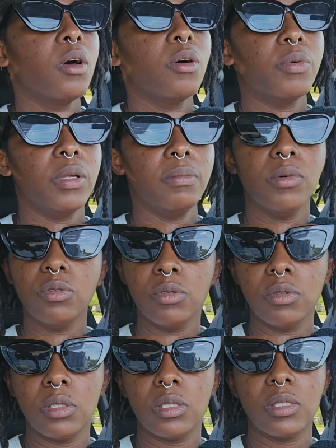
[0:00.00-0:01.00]
with
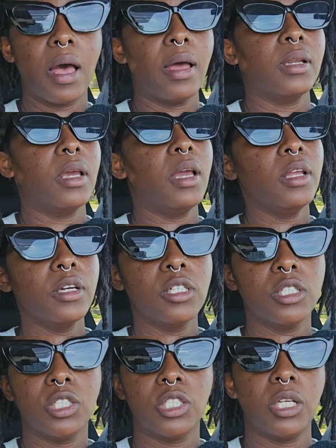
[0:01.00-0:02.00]
moods and
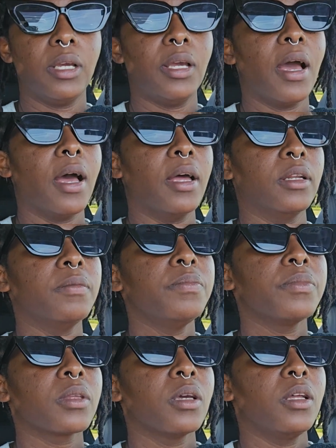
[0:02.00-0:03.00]
energy and
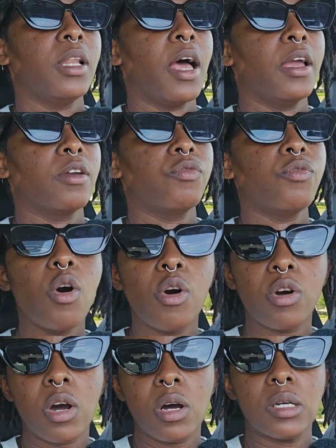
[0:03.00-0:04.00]
like
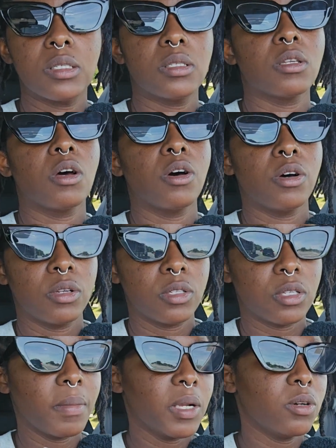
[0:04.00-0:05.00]
focus. So
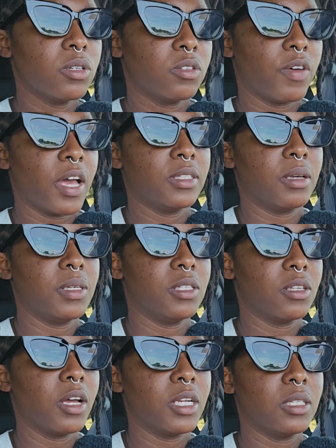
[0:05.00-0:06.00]
some of those
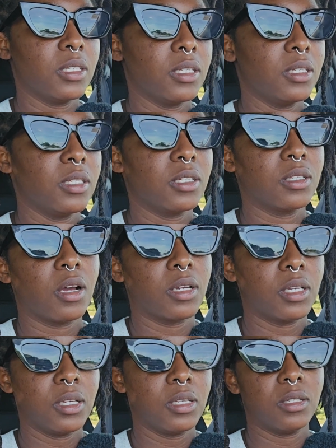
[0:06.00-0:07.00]
vitamins, honestly, TikTok
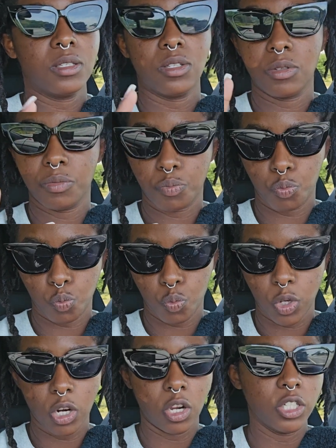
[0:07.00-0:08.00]
is
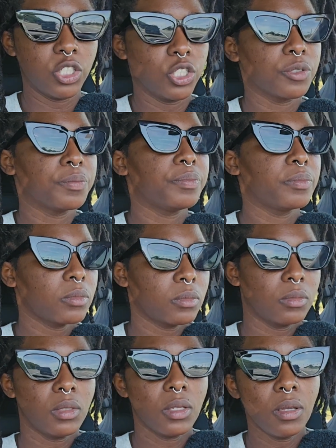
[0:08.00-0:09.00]
clutch,
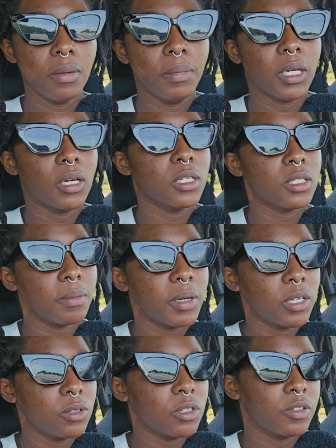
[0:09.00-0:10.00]
because some
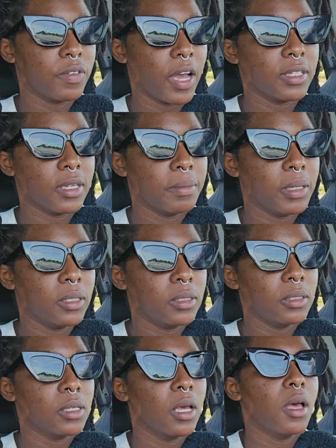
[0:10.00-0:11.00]
of those vitamins